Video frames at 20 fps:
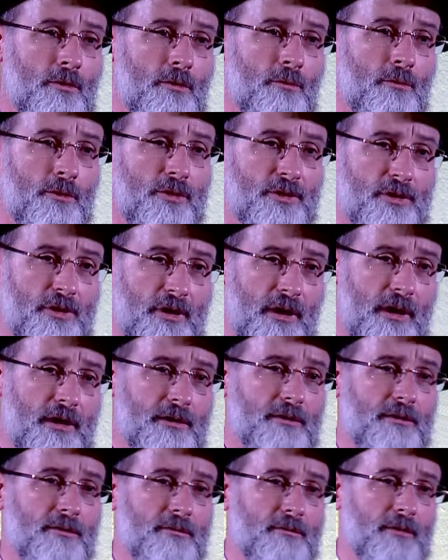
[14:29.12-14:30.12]
were
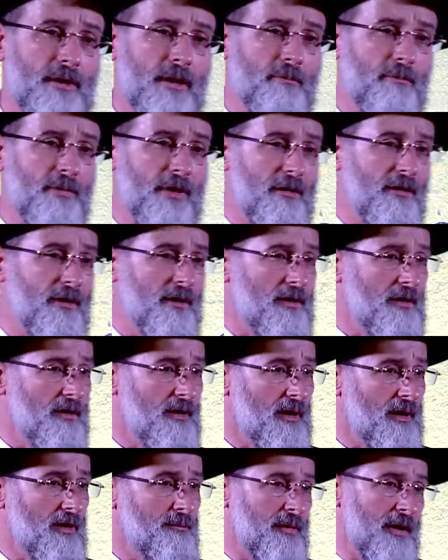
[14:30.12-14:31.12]
shot and buried
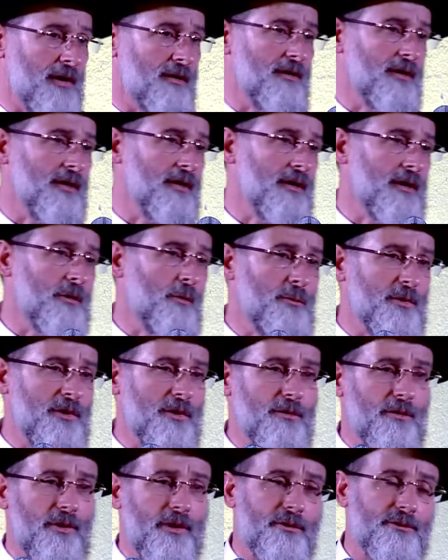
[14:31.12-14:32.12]
alive, buried in
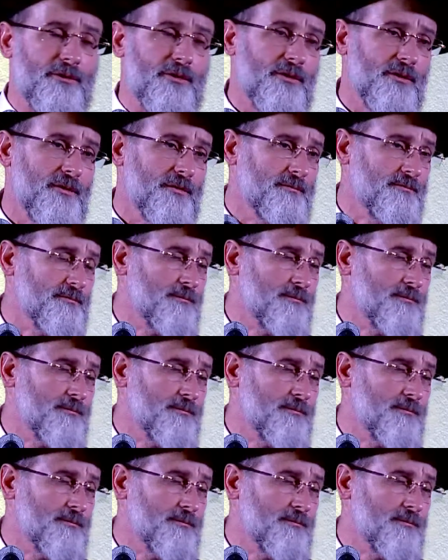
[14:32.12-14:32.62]
open graves.